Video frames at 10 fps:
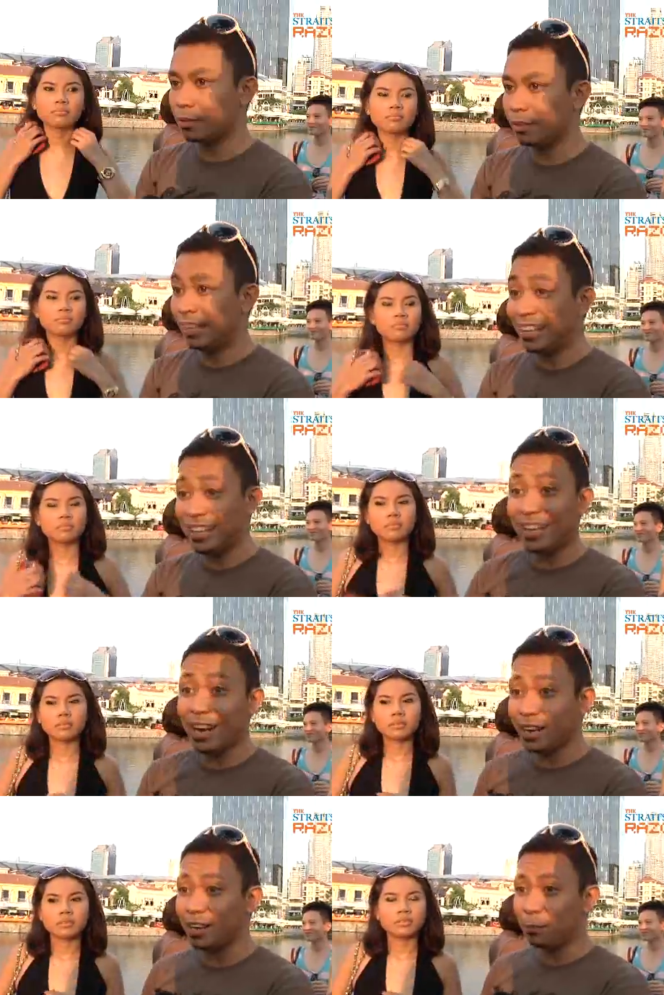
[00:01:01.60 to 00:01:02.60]
Speaker 1: Lady
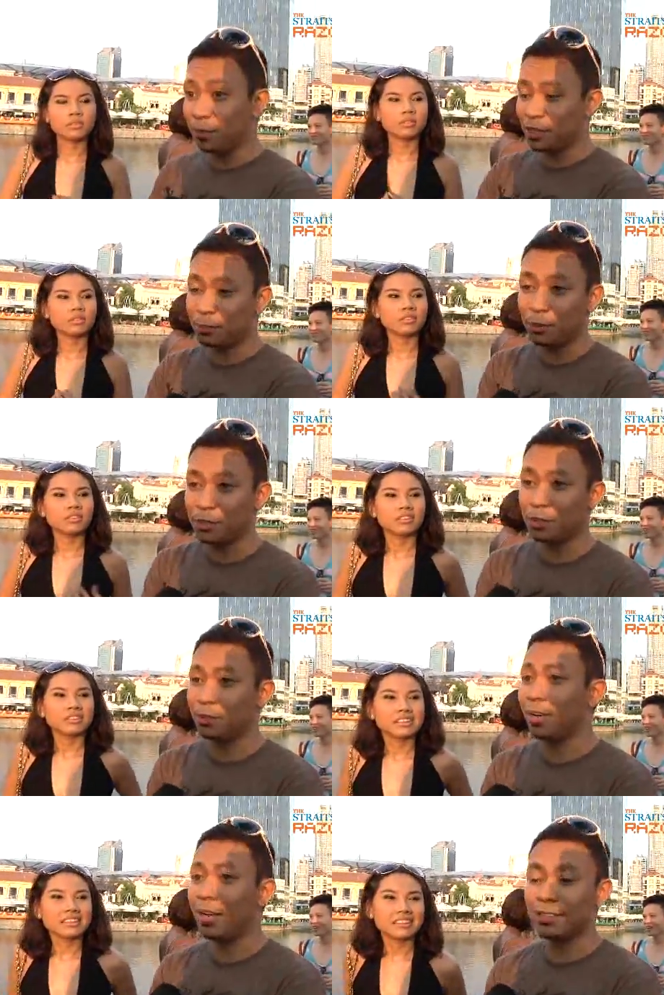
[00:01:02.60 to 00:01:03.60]
Gaga brings music
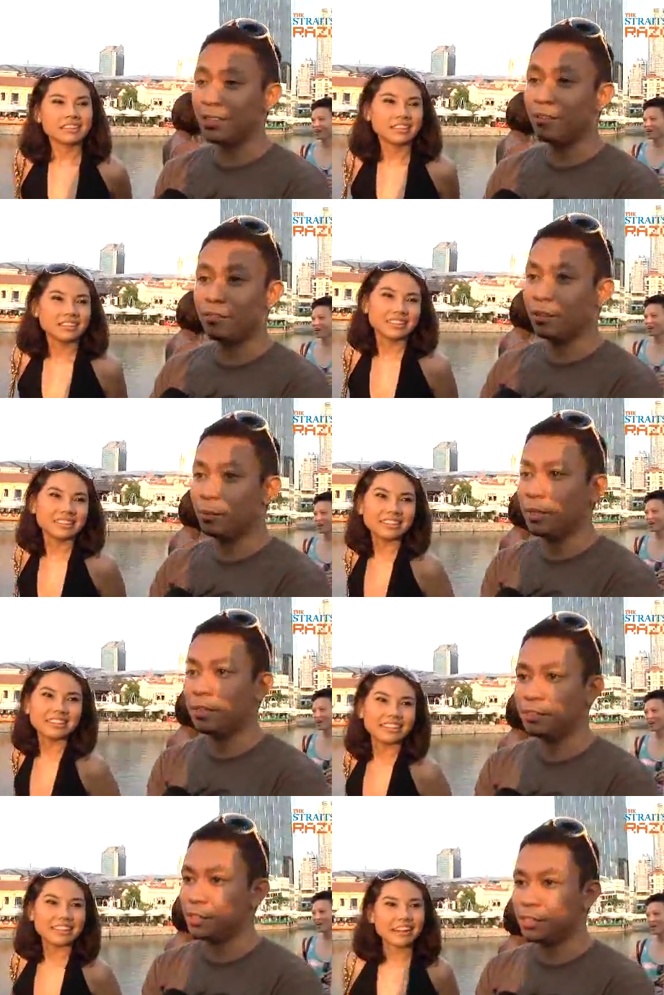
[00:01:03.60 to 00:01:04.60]
to the next level. I
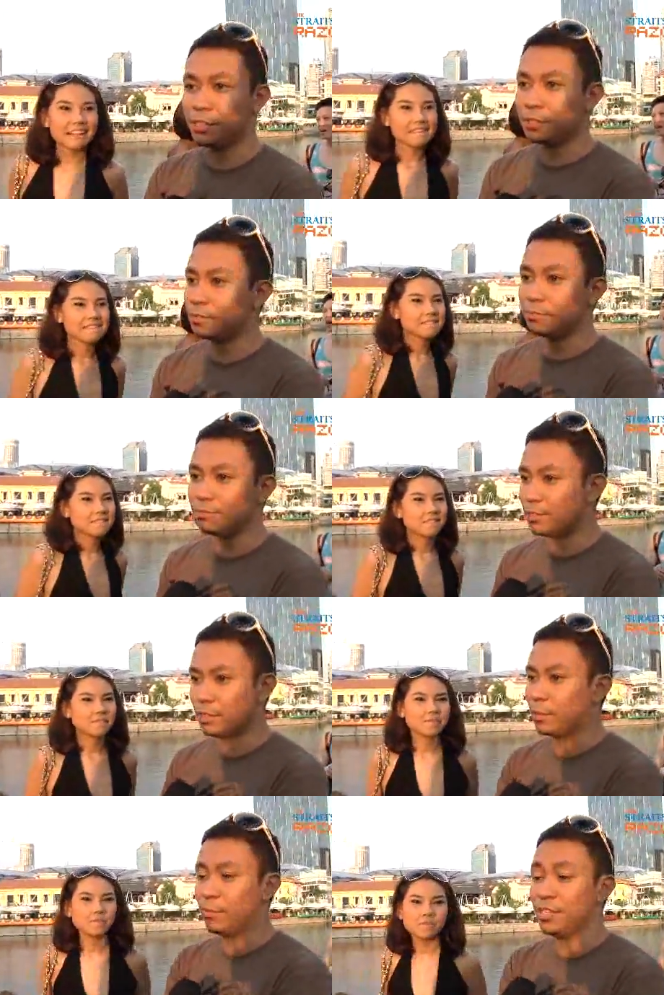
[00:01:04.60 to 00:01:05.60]
mean, she's
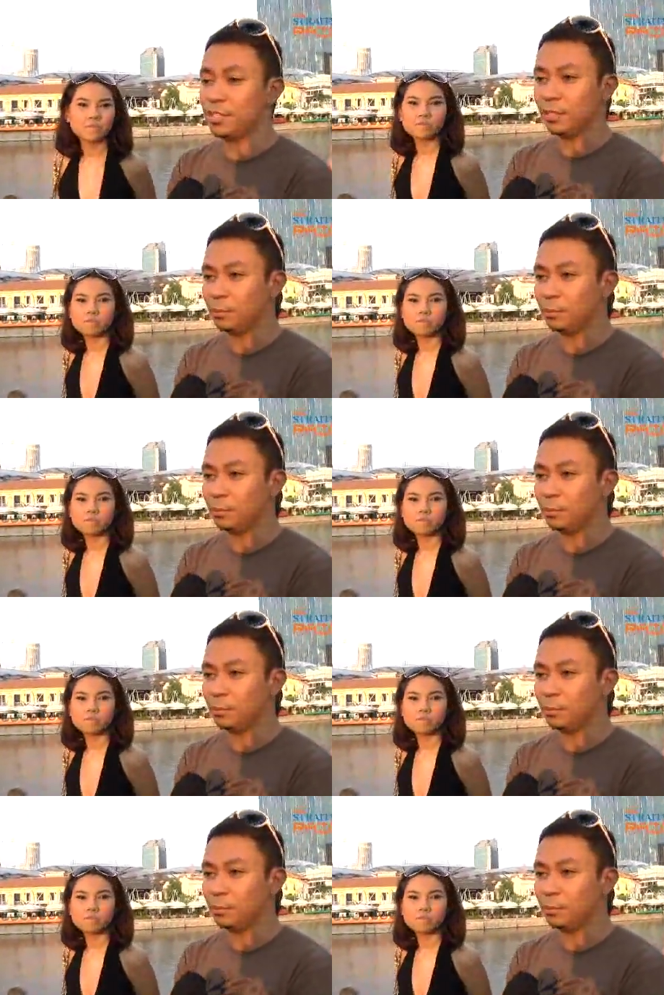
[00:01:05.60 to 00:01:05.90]
amazing.